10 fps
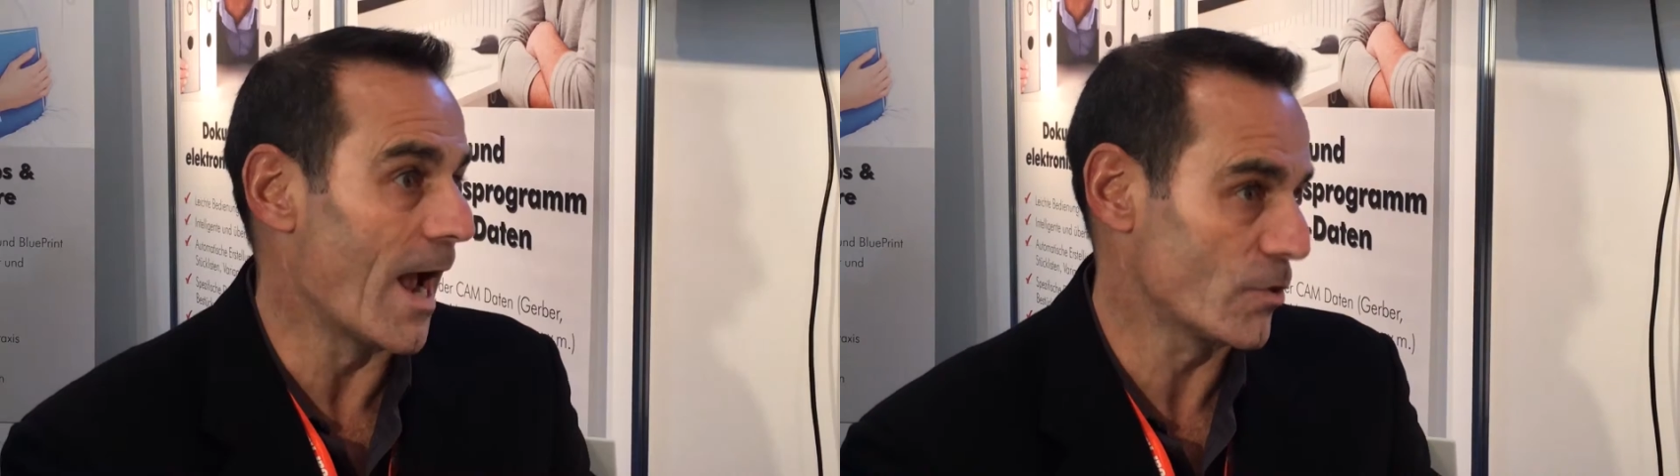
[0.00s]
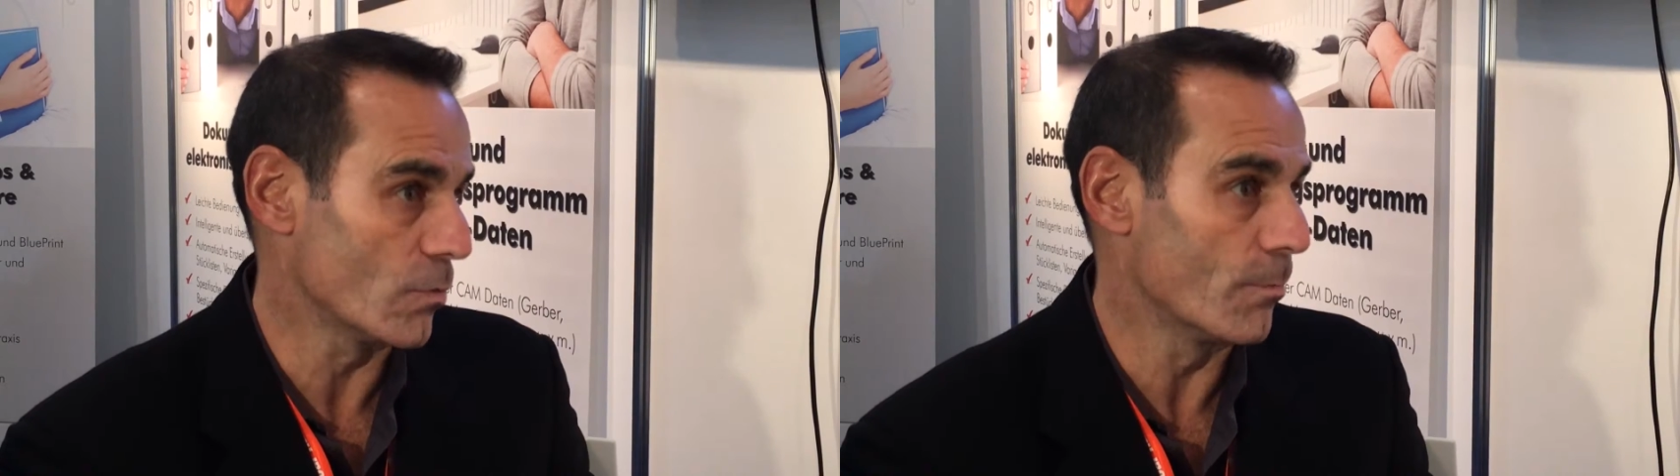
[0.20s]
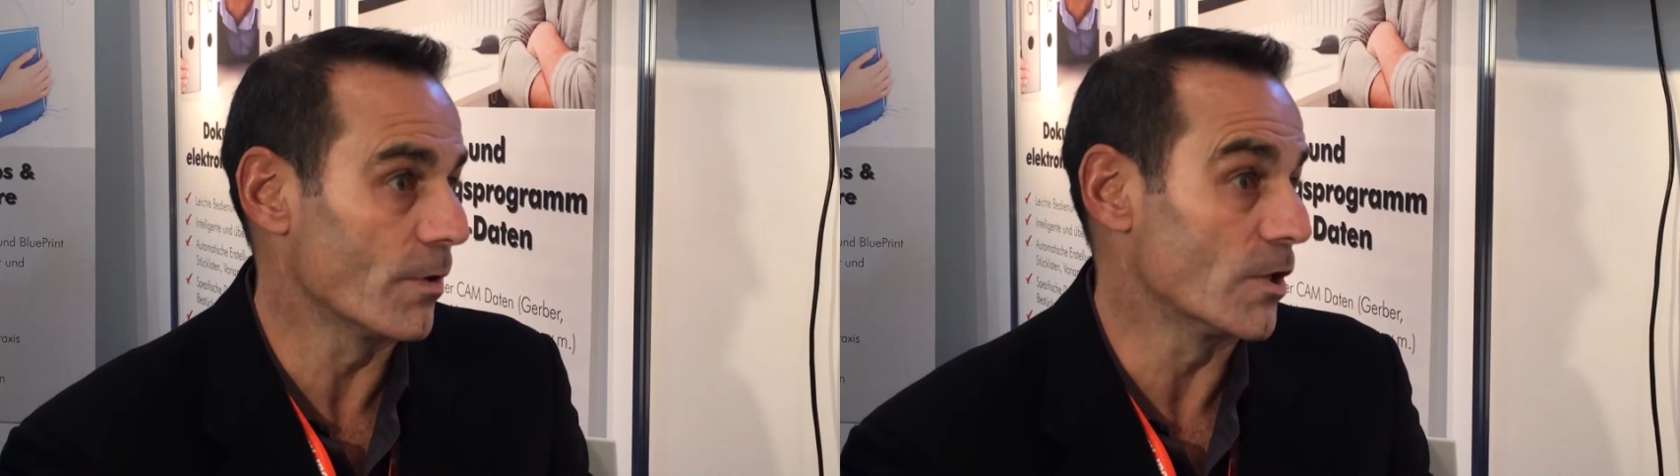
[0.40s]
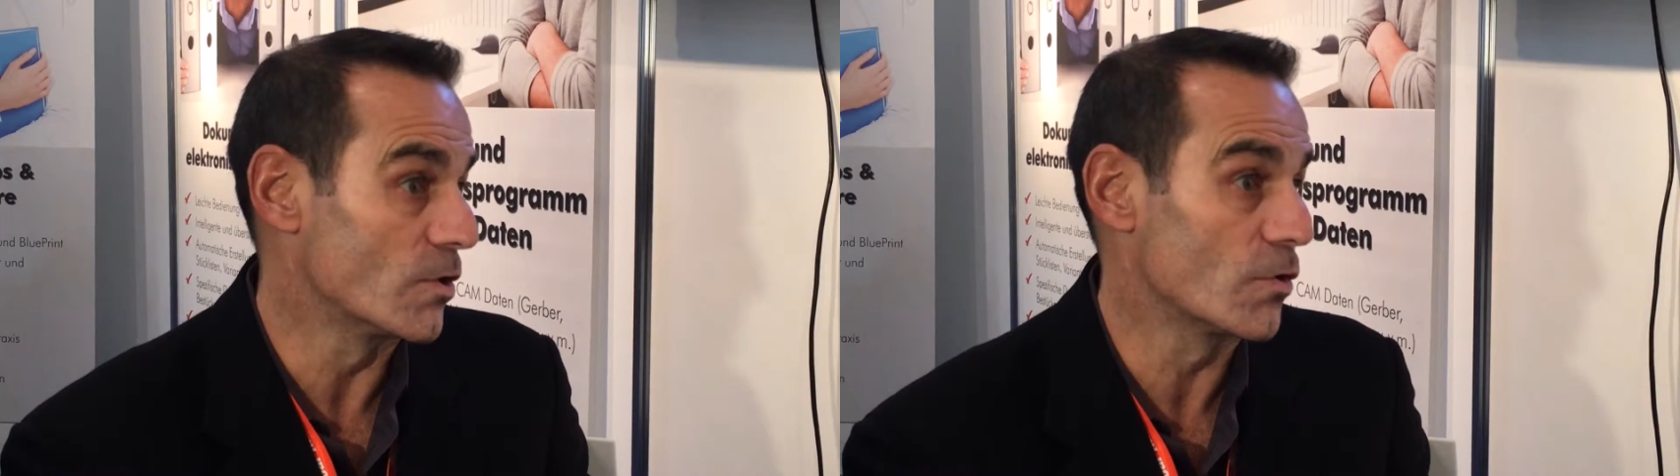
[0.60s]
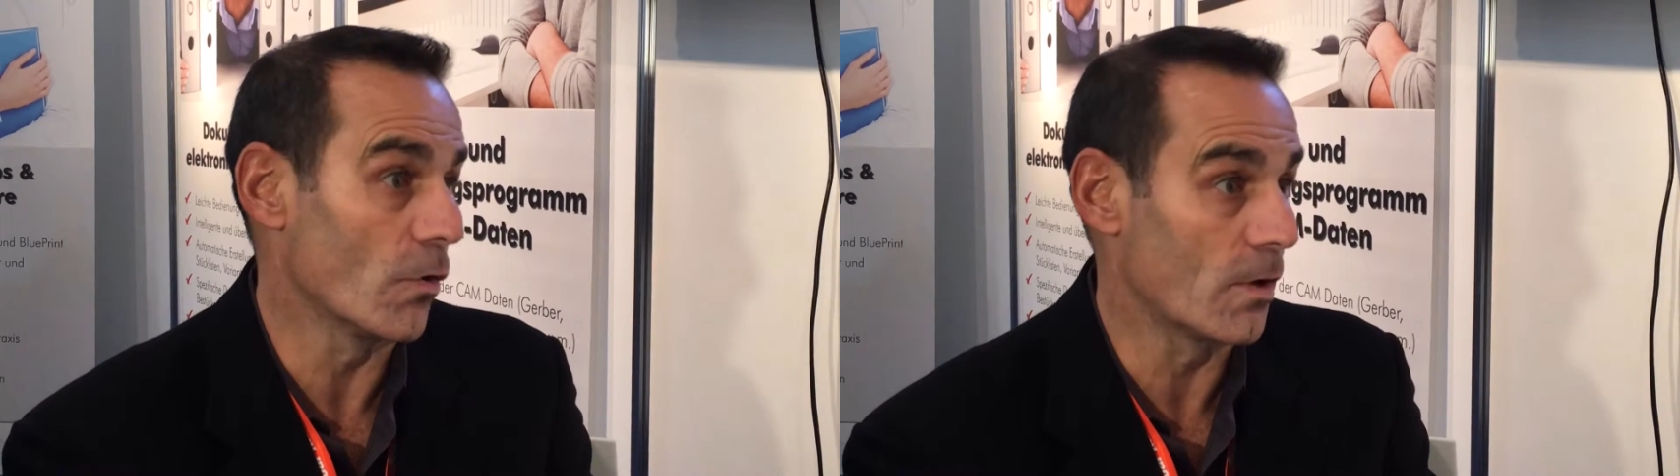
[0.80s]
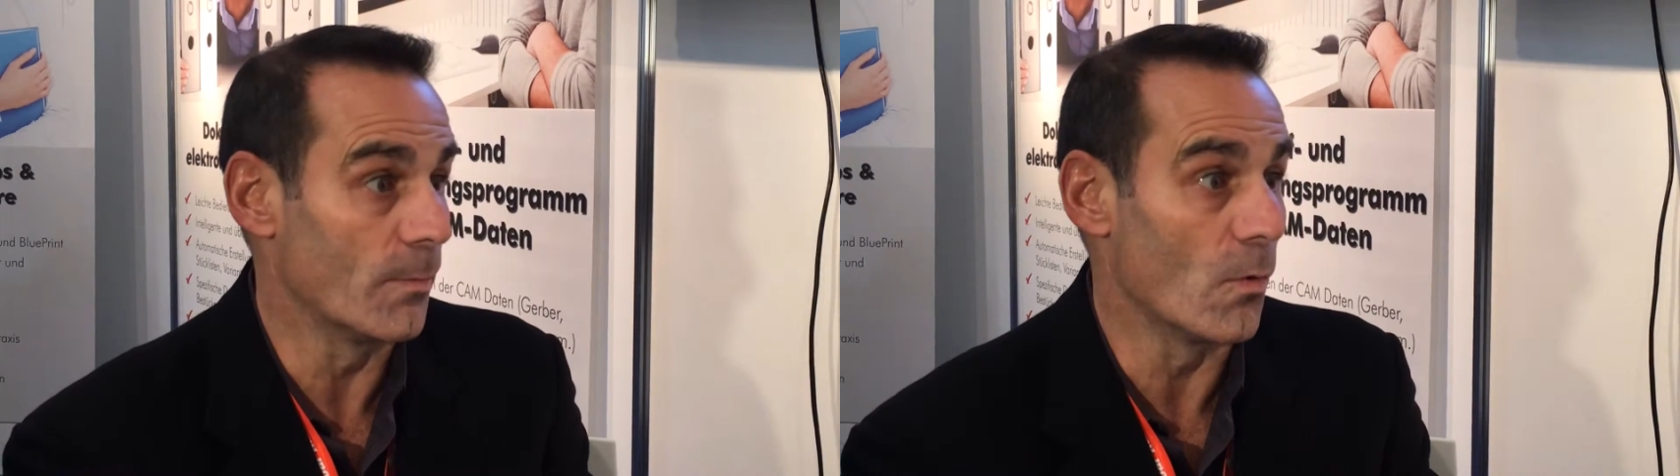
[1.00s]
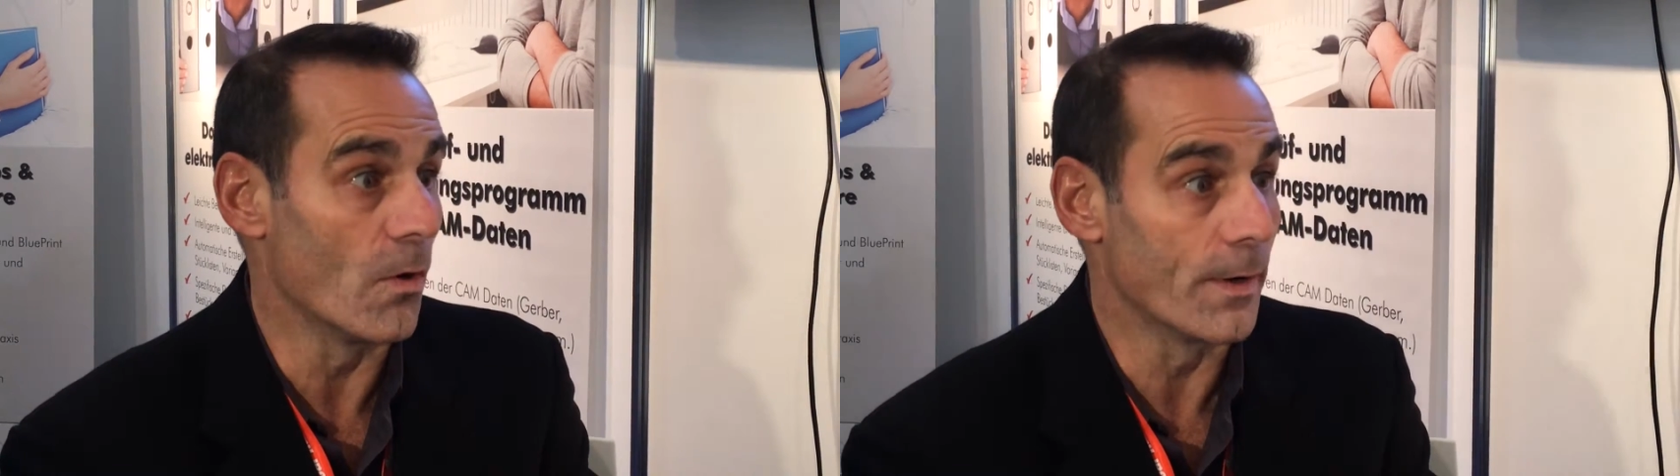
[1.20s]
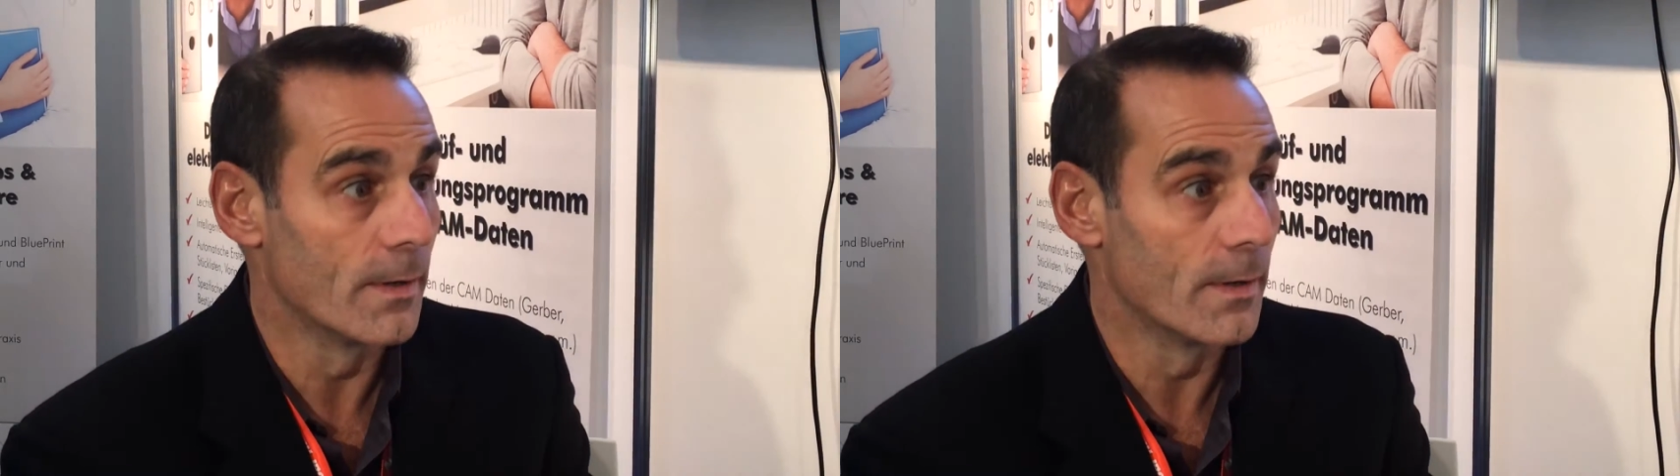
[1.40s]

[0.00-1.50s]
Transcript: actual printed circuit board.